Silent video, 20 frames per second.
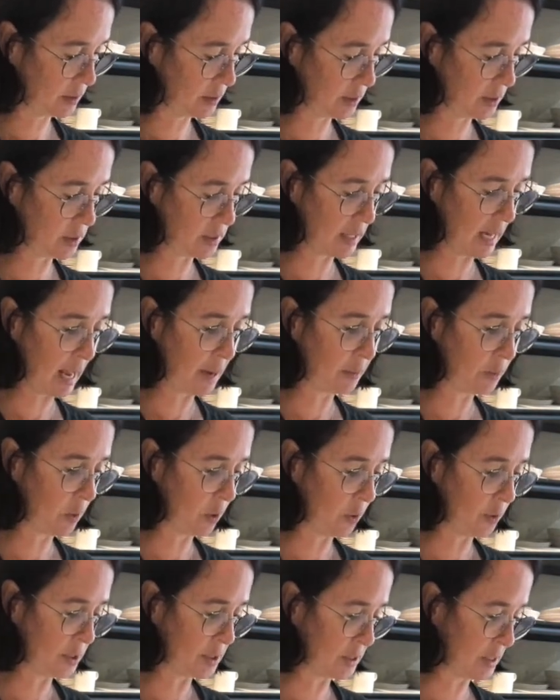slab
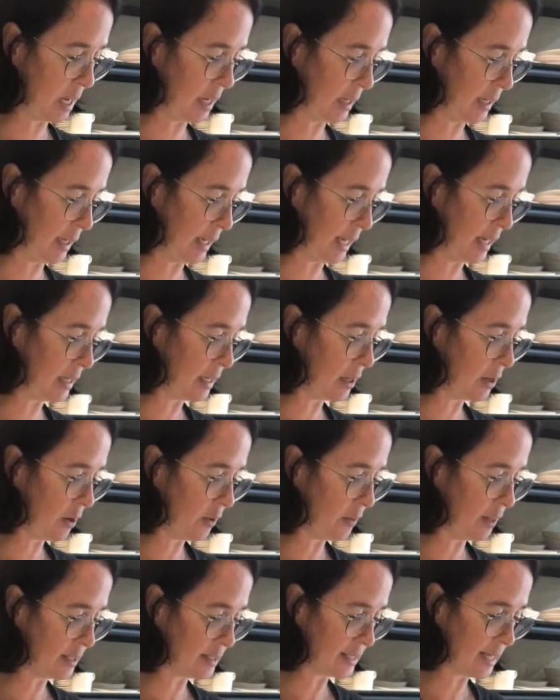roller is not landing
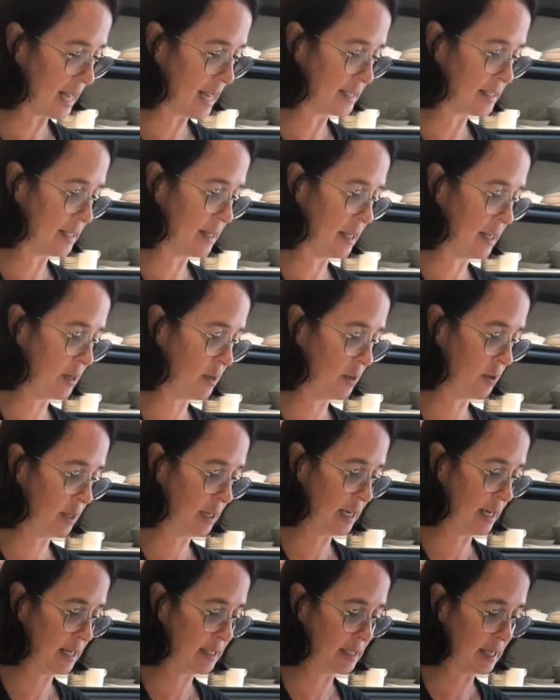on the slats, and then you're
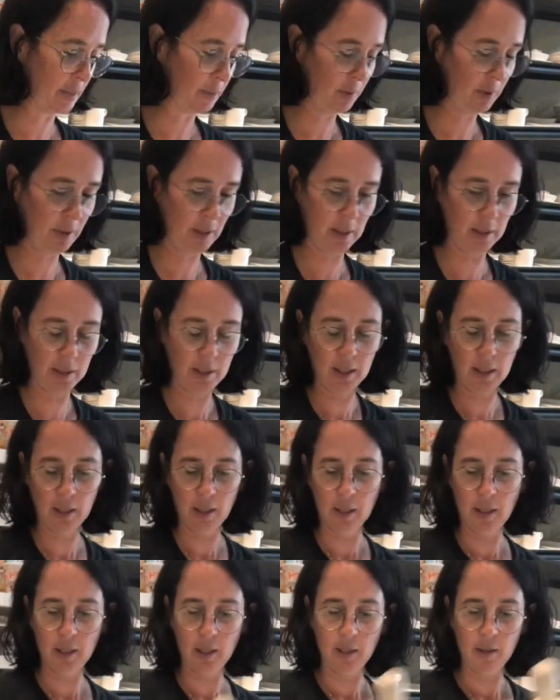gonna end up with a
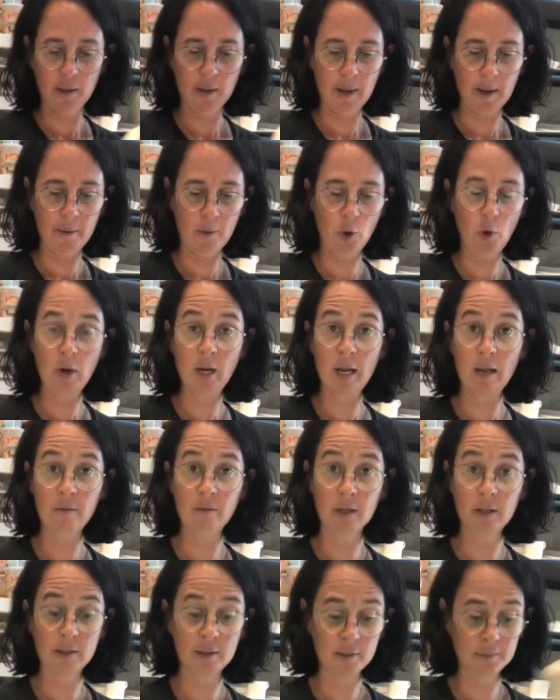
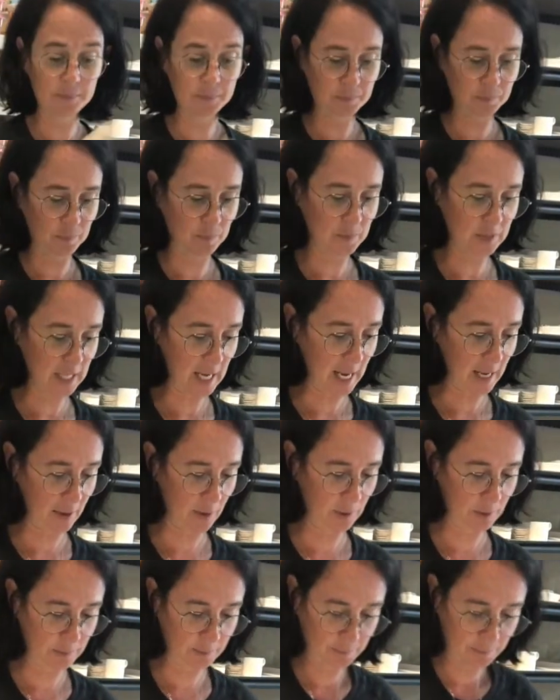uneven
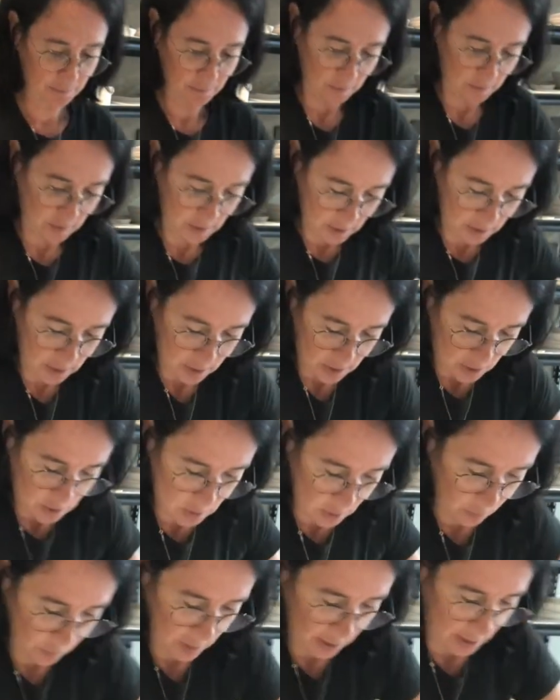tile.
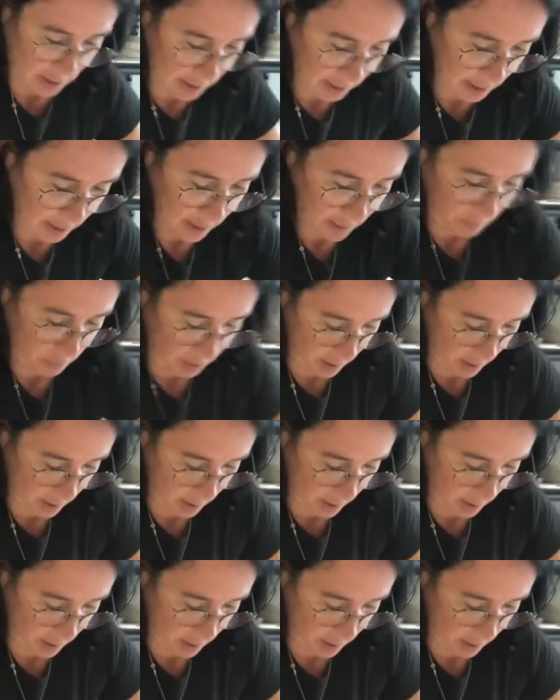So keep